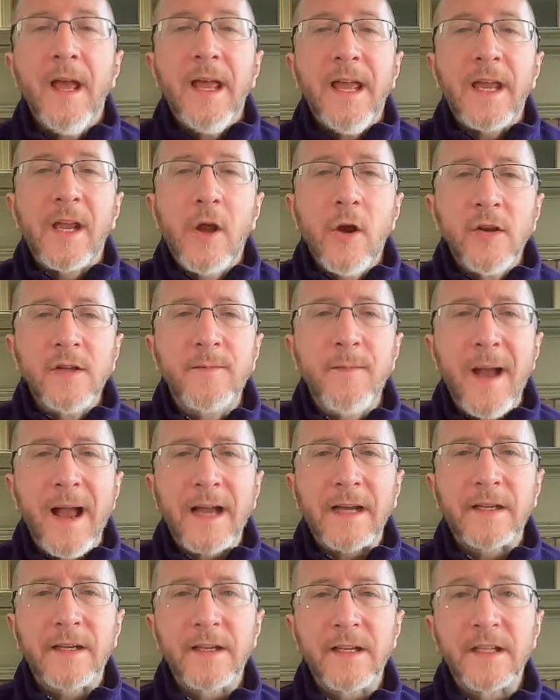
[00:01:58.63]
It goes
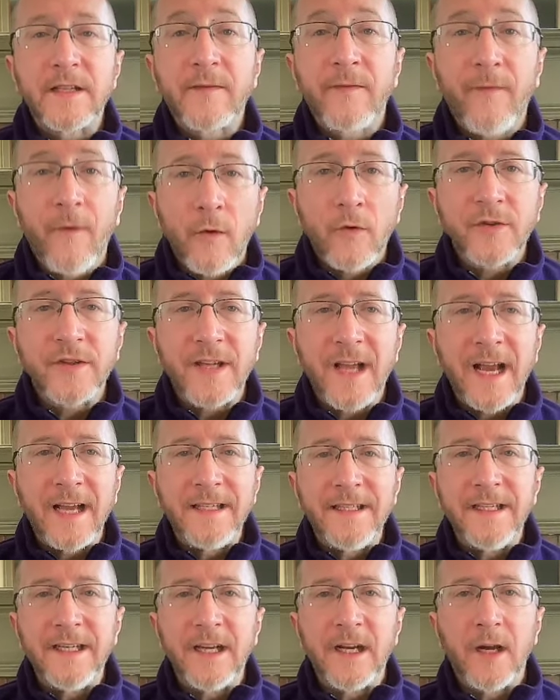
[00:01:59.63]
back to this false
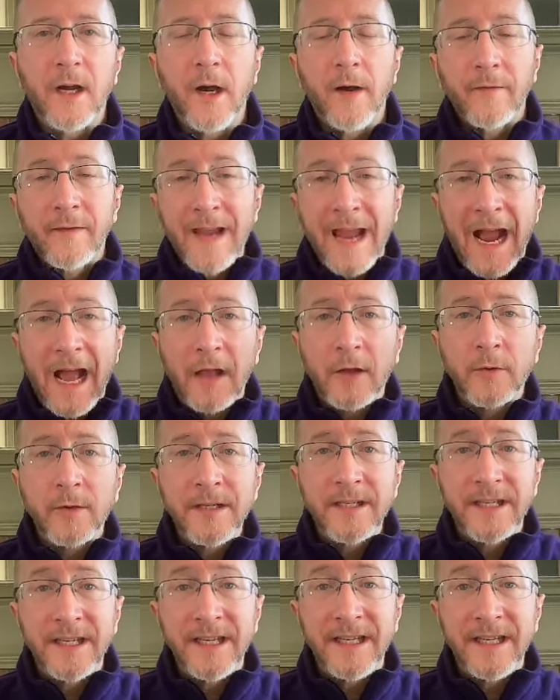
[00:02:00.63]
idea of calories